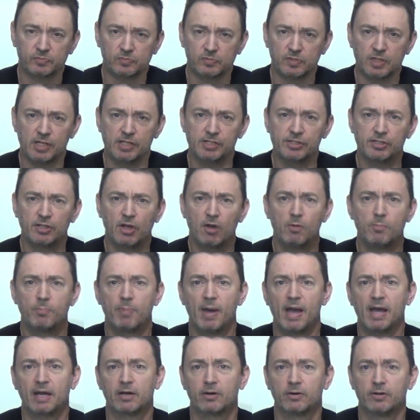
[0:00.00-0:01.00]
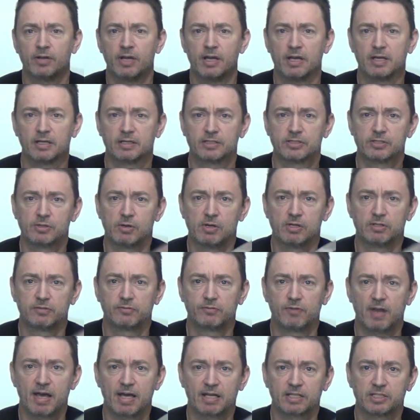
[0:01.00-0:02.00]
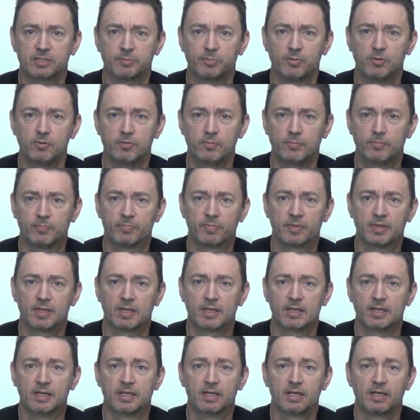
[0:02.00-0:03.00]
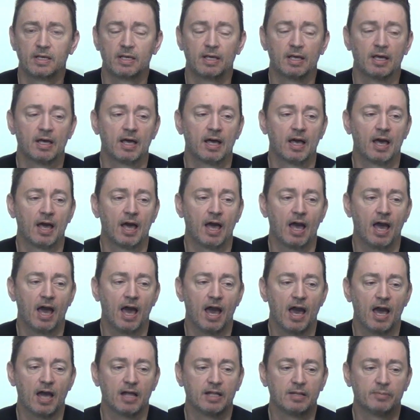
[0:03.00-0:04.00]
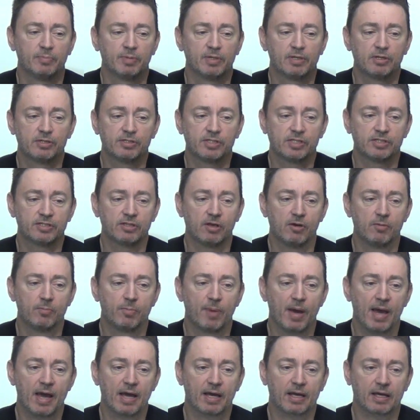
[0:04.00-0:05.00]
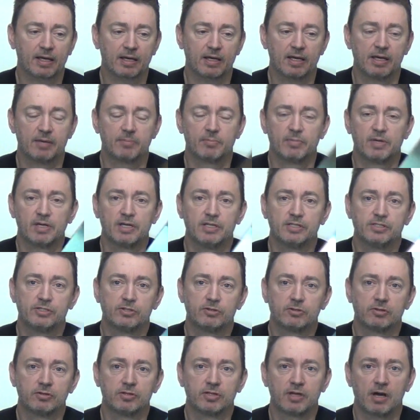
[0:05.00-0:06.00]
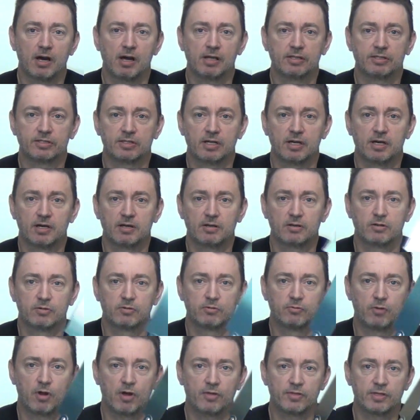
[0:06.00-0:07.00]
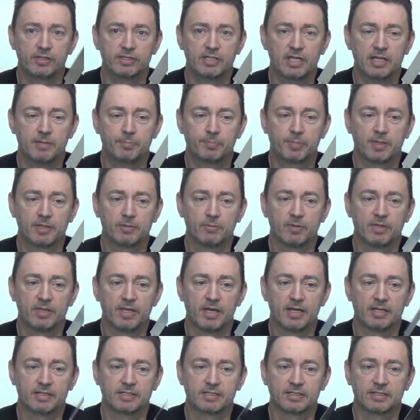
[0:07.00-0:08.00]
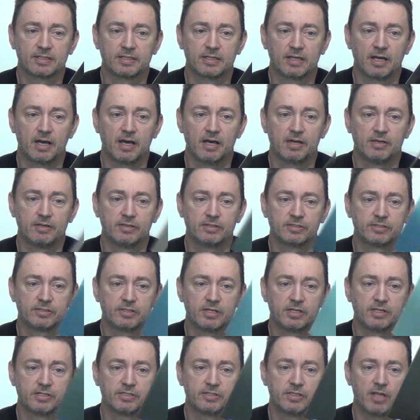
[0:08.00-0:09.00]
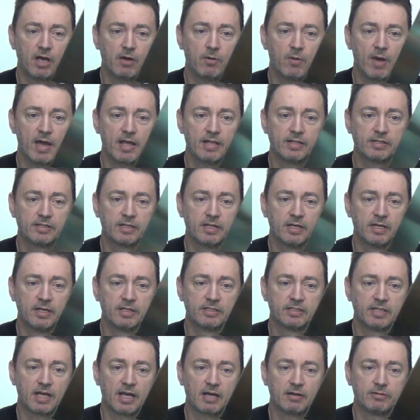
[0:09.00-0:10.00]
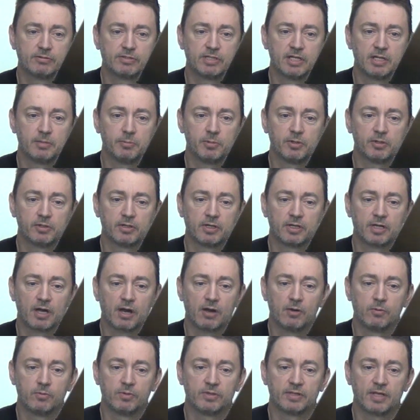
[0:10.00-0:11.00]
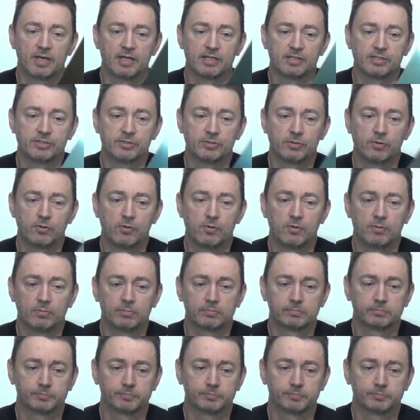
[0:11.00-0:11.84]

There's no back on it, so it's flexible. And because there's no back, it means you can cut rather deeply with it. There's no end to how deep you could go with that saw.